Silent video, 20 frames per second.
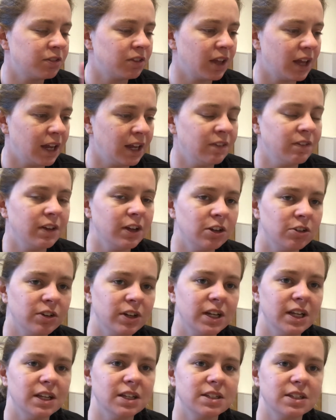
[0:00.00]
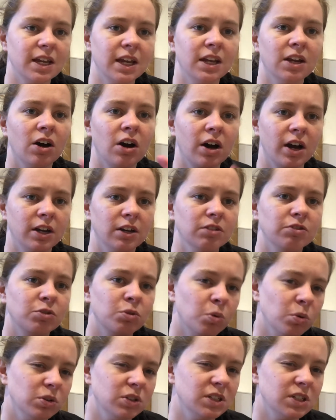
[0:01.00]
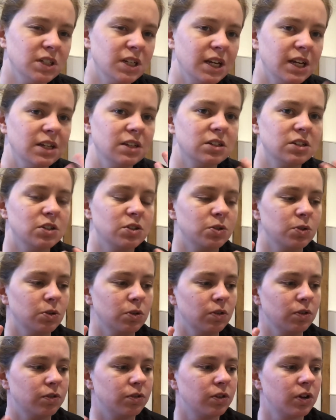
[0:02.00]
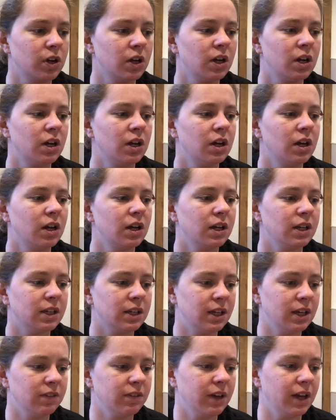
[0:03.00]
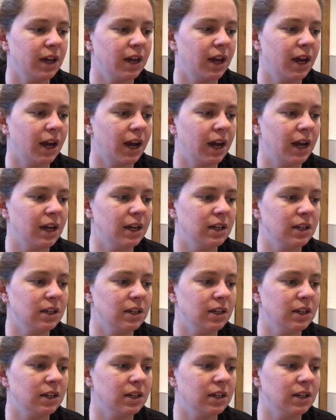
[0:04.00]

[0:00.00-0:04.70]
the ingredients in high enough quantities to sort of give it a